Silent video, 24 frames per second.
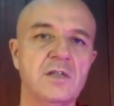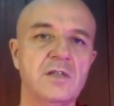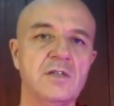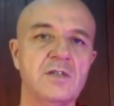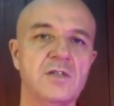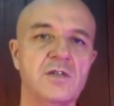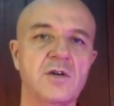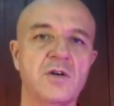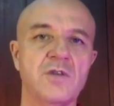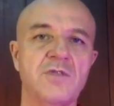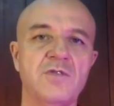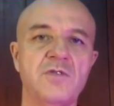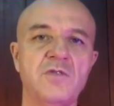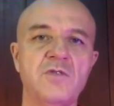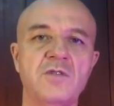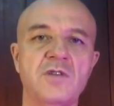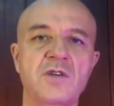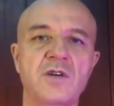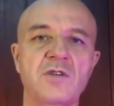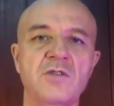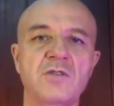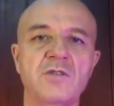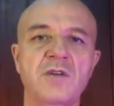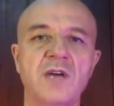So if you
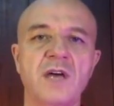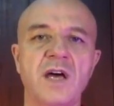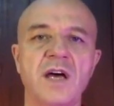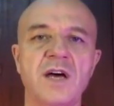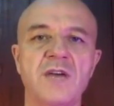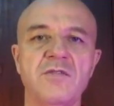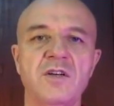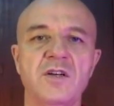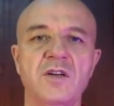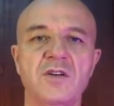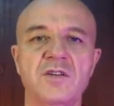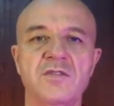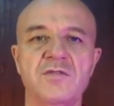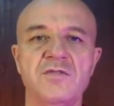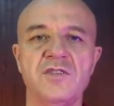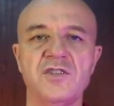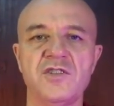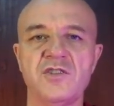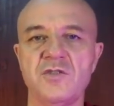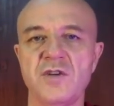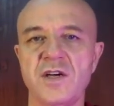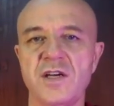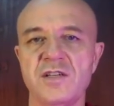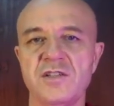don't have a lot of
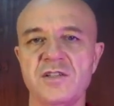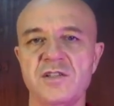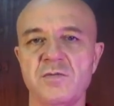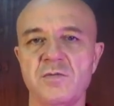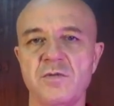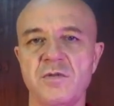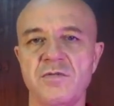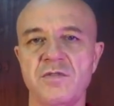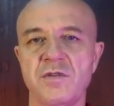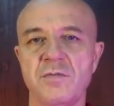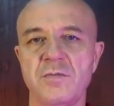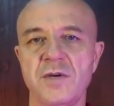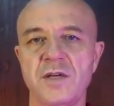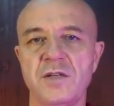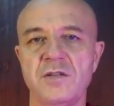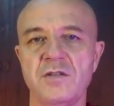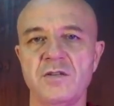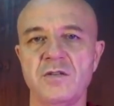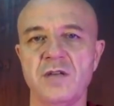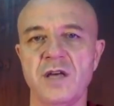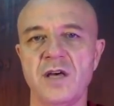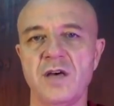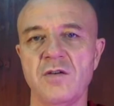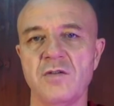stress with the
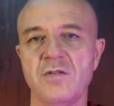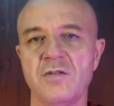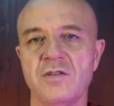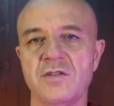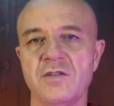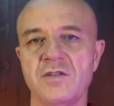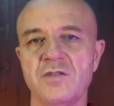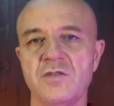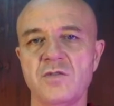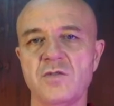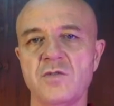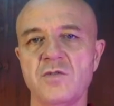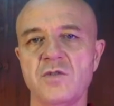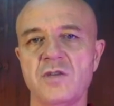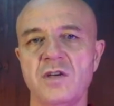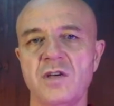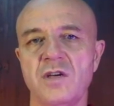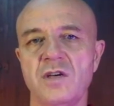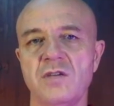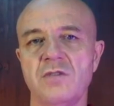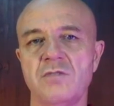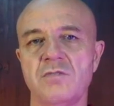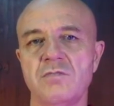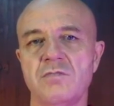mental health
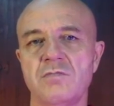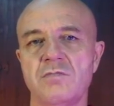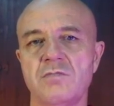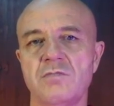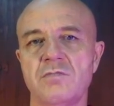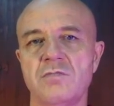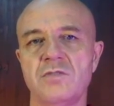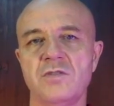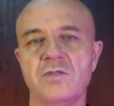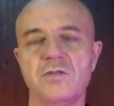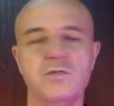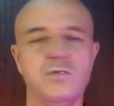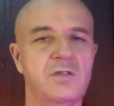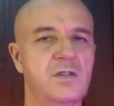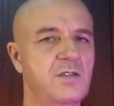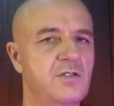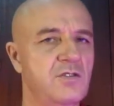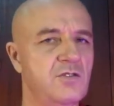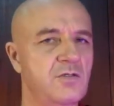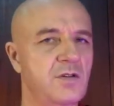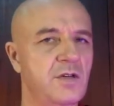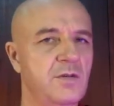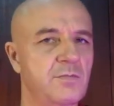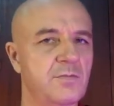disorder, do you
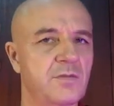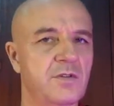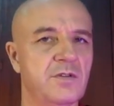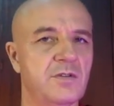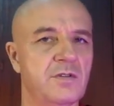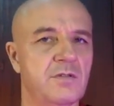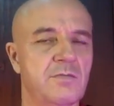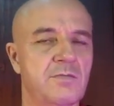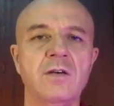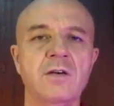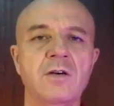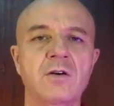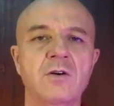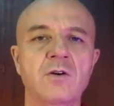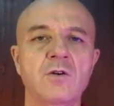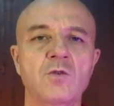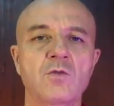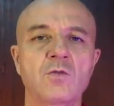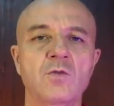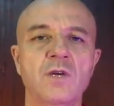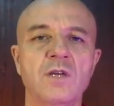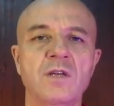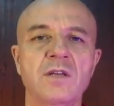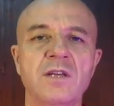need treatment?
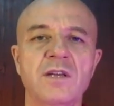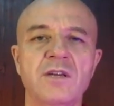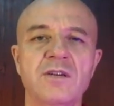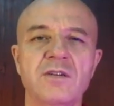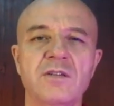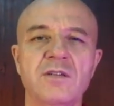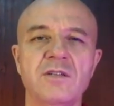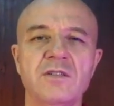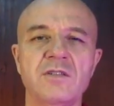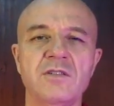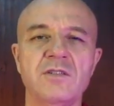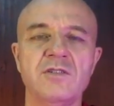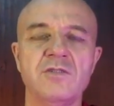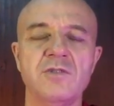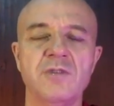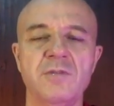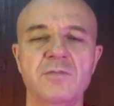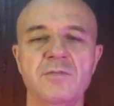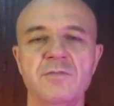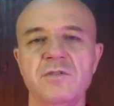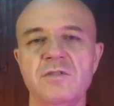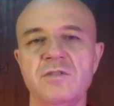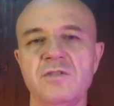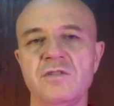Well, there are
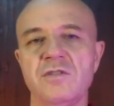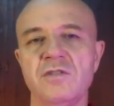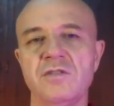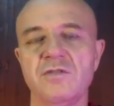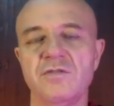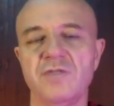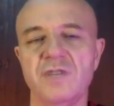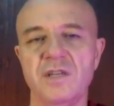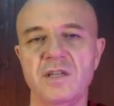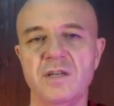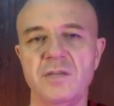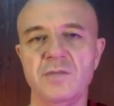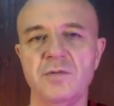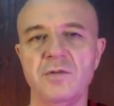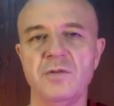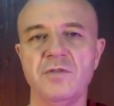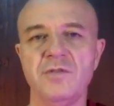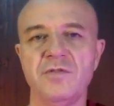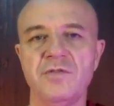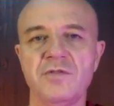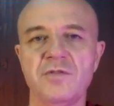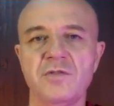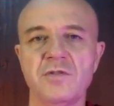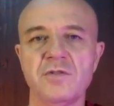treatments
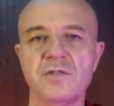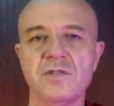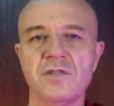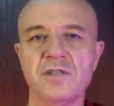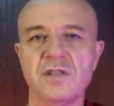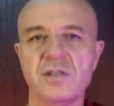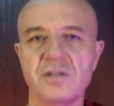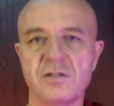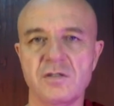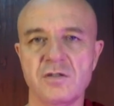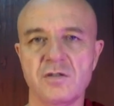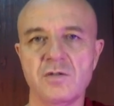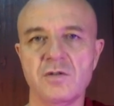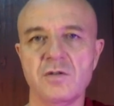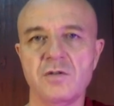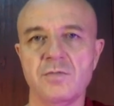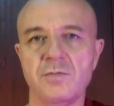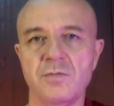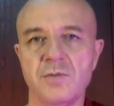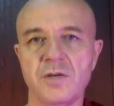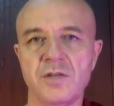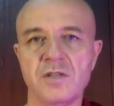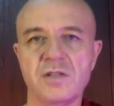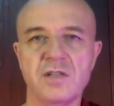available for schizoid
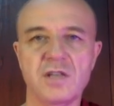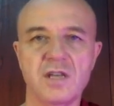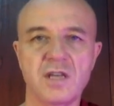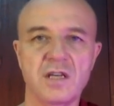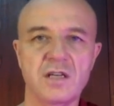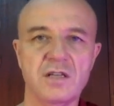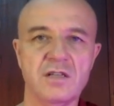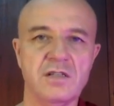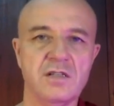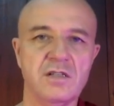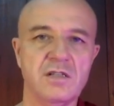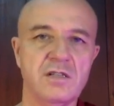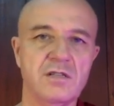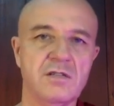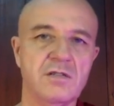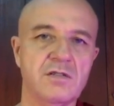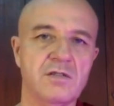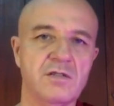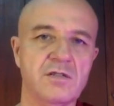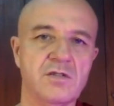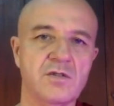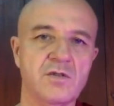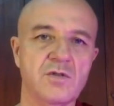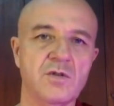personality
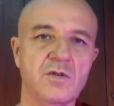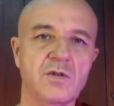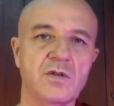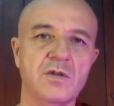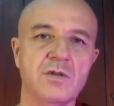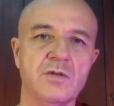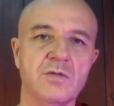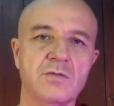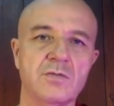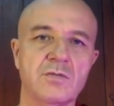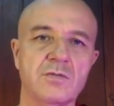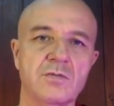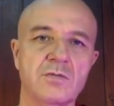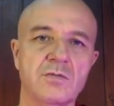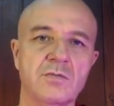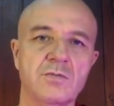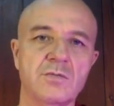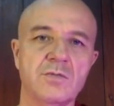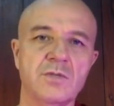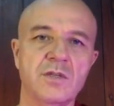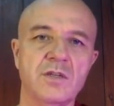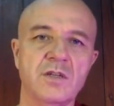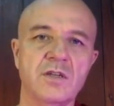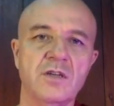disorder,
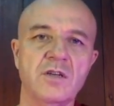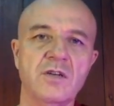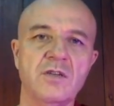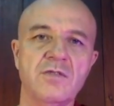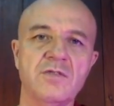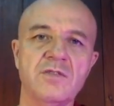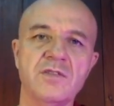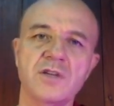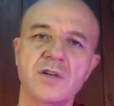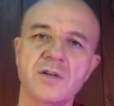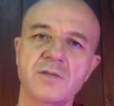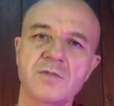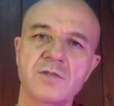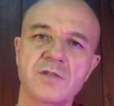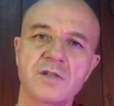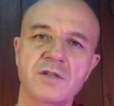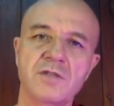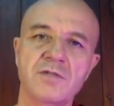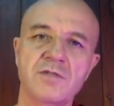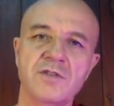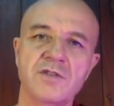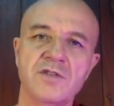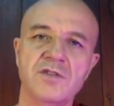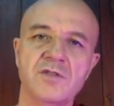but a lot of times
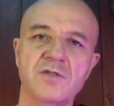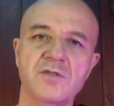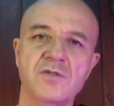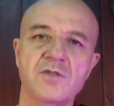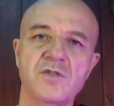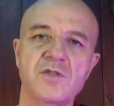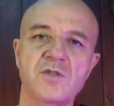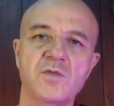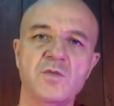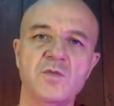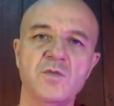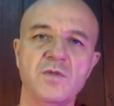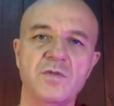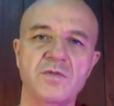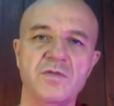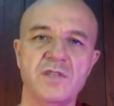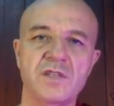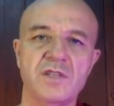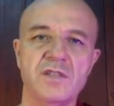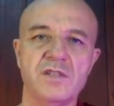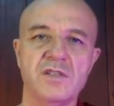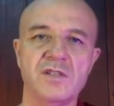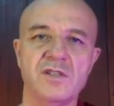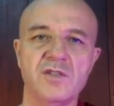individuals with
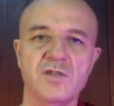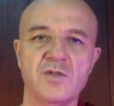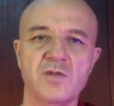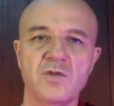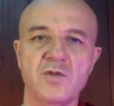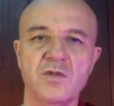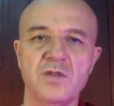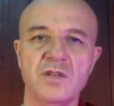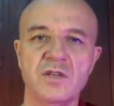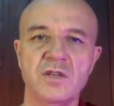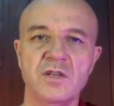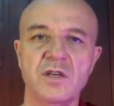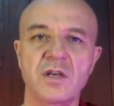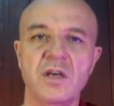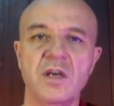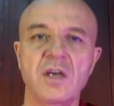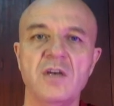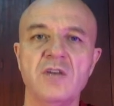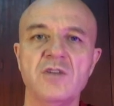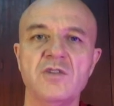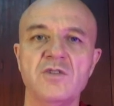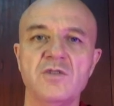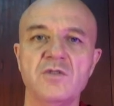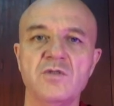this disorder
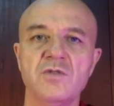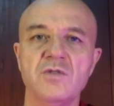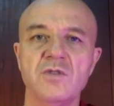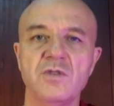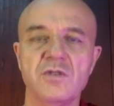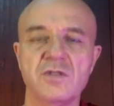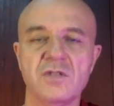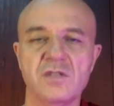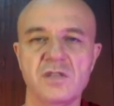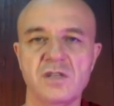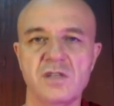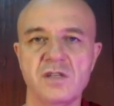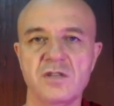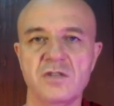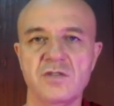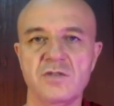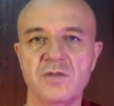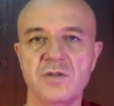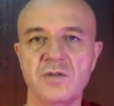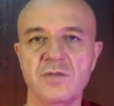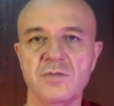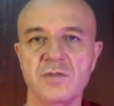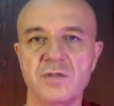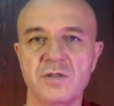do not seek
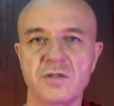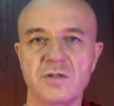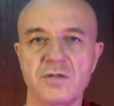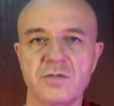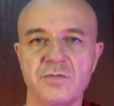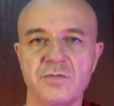treatment.